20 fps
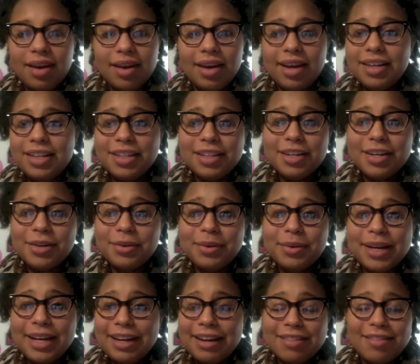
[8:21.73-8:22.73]
And you know
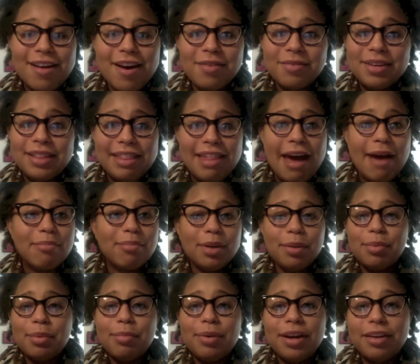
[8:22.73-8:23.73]
what? Along with that, be
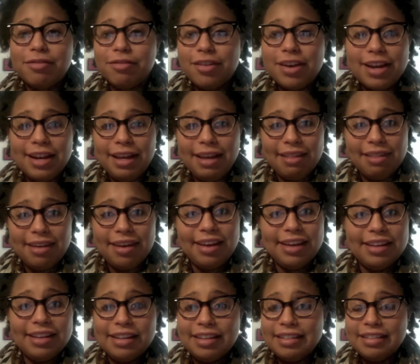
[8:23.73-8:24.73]
prepared for
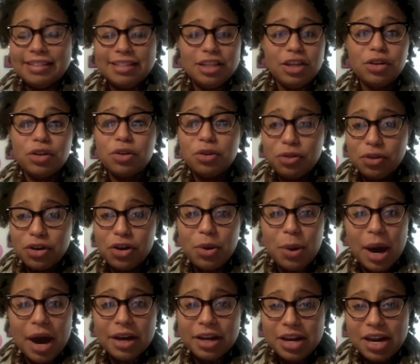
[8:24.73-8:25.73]
anything, because you don't know
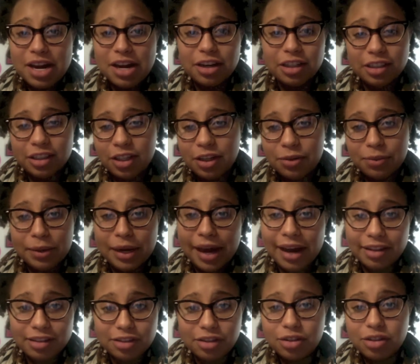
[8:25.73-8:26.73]
how your hair is going to
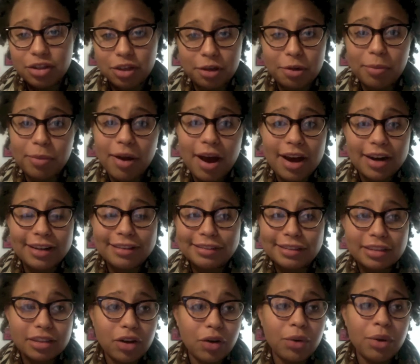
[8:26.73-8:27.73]
react to a certain
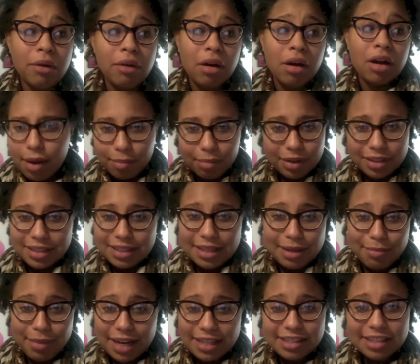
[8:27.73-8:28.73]
product. So,
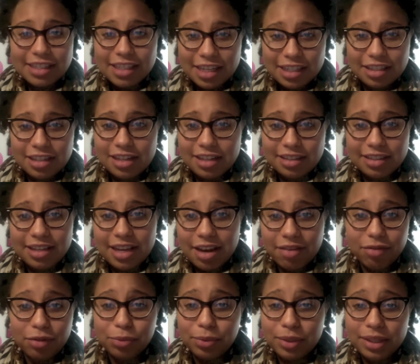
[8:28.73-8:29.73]
personally, my suggestion is to
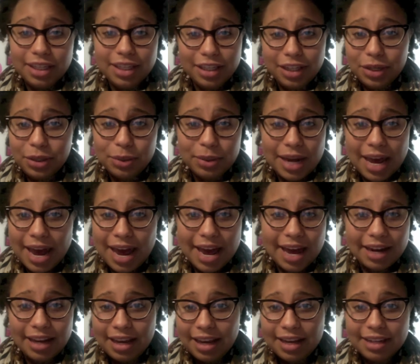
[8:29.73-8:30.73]
have a really cute
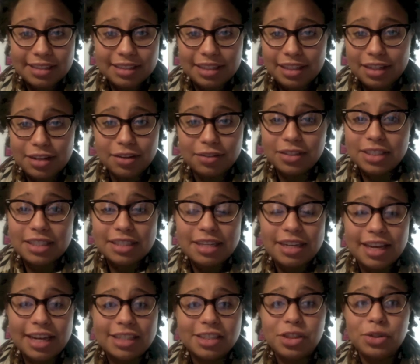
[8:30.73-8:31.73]
hat handy, just in
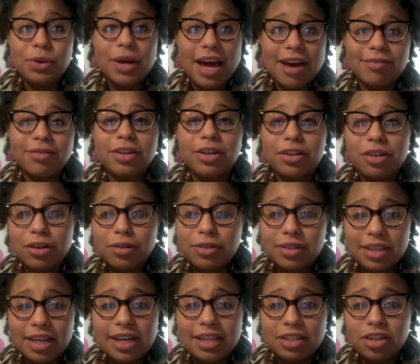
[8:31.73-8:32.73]
case you have one of those
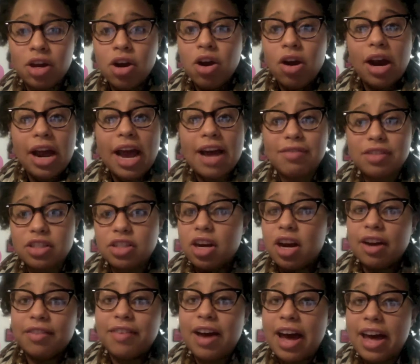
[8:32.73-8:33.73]
days, or have a
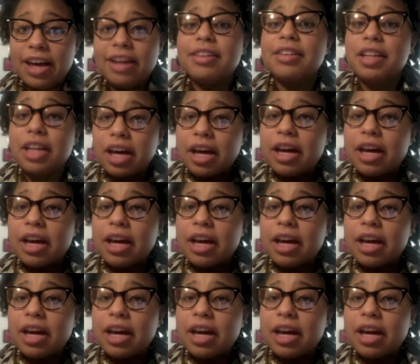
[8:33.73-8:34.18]
scarf. I've